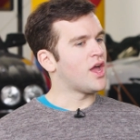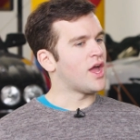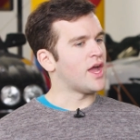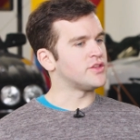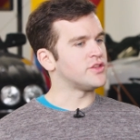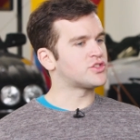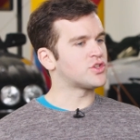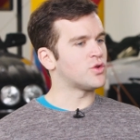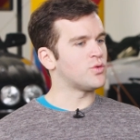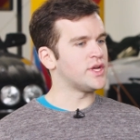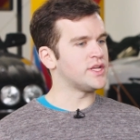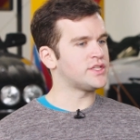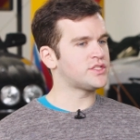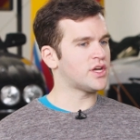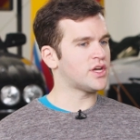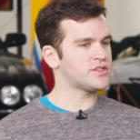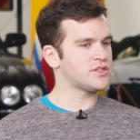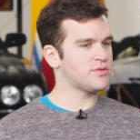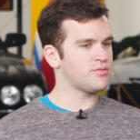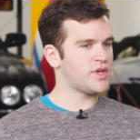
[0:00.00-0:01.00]
And so it
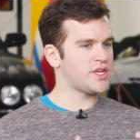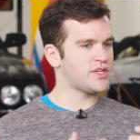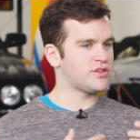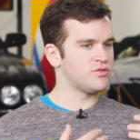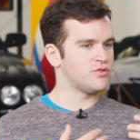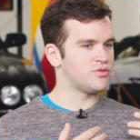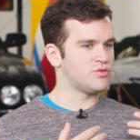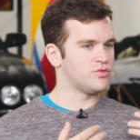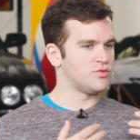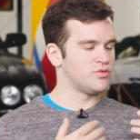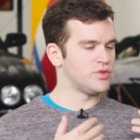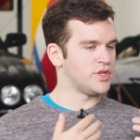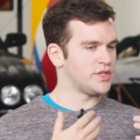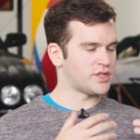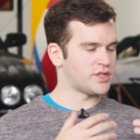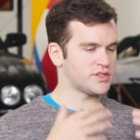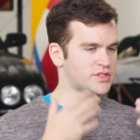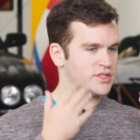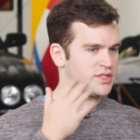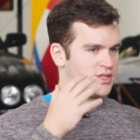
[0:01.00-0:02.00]
doesn't make you,
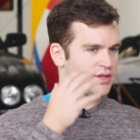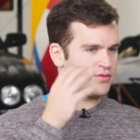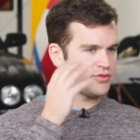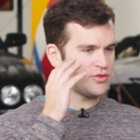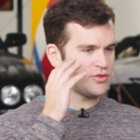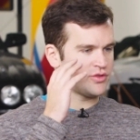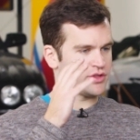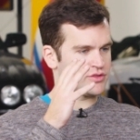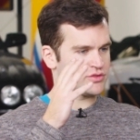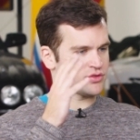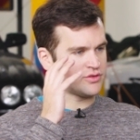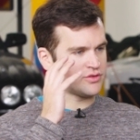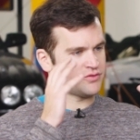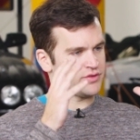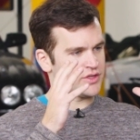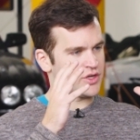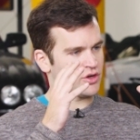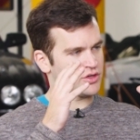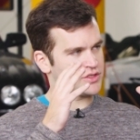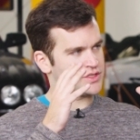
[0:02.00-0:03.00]
it doesn't give you this sort of
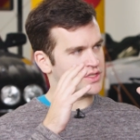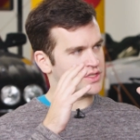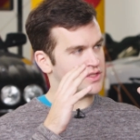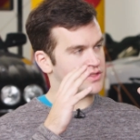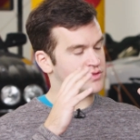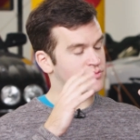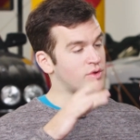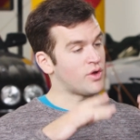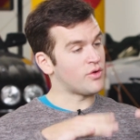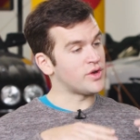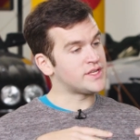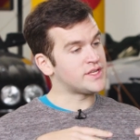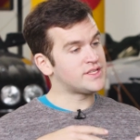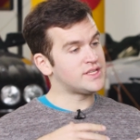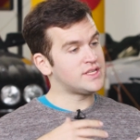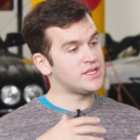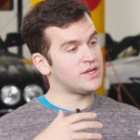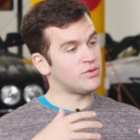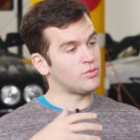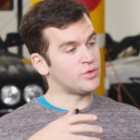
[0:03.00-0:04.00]
VR sickness, but it
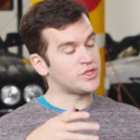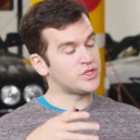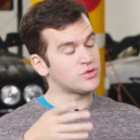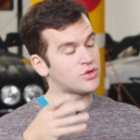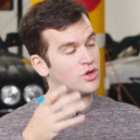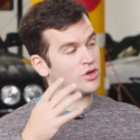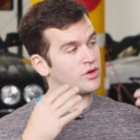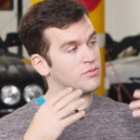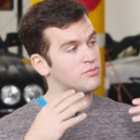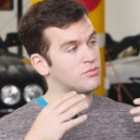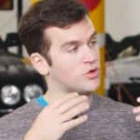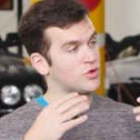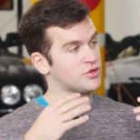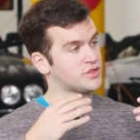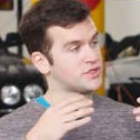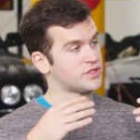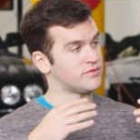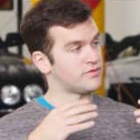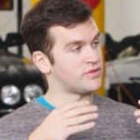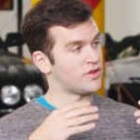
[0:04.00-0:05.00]
we do call it
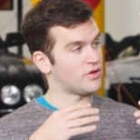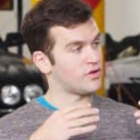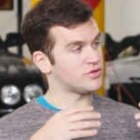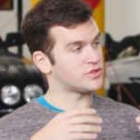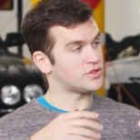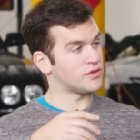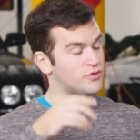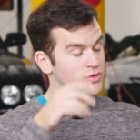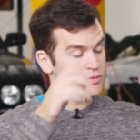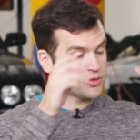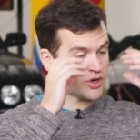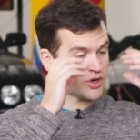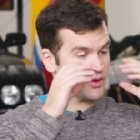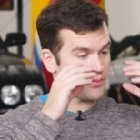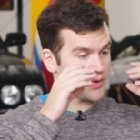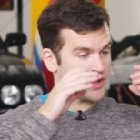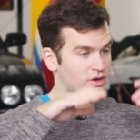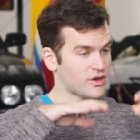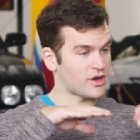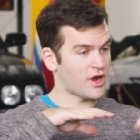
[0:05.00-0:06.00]
immersive though. So if you put on a
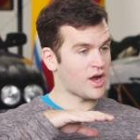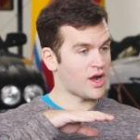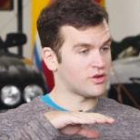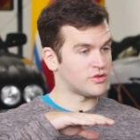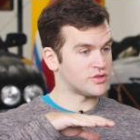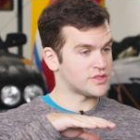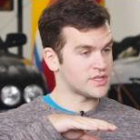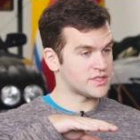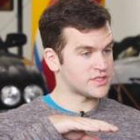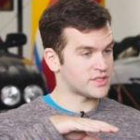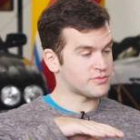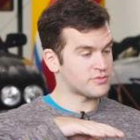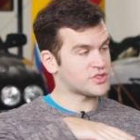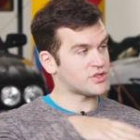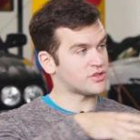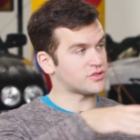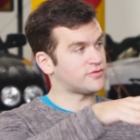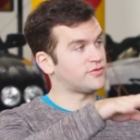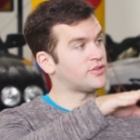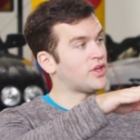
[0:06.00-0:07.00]
pair of goggles and someone
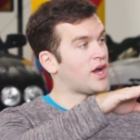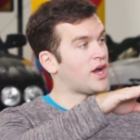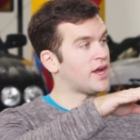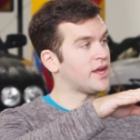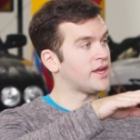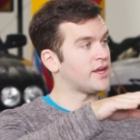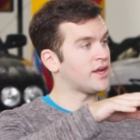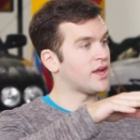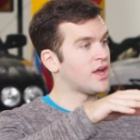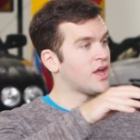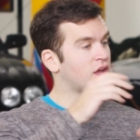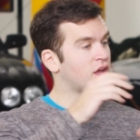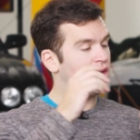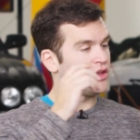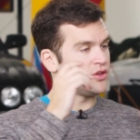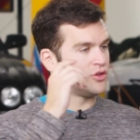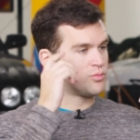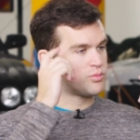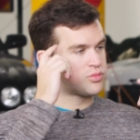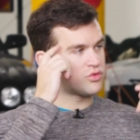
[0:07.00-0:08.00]
starts flying,
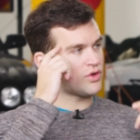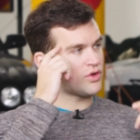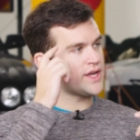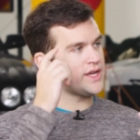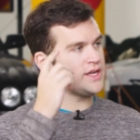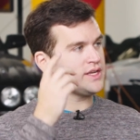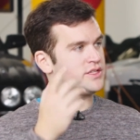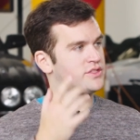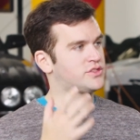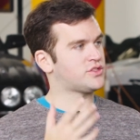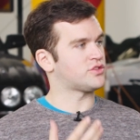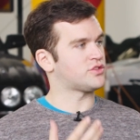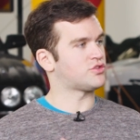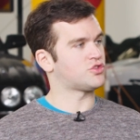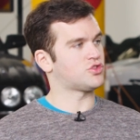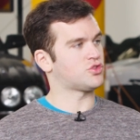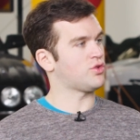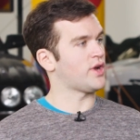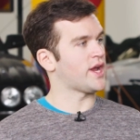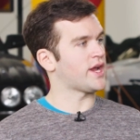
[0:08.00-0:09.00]
your brain is just
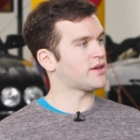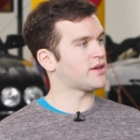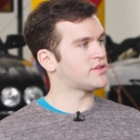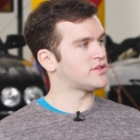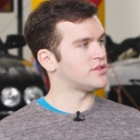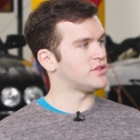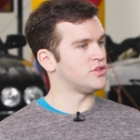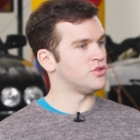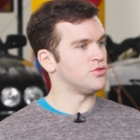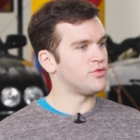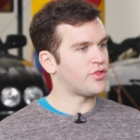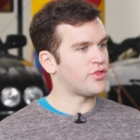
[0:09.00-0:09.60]
tricked. You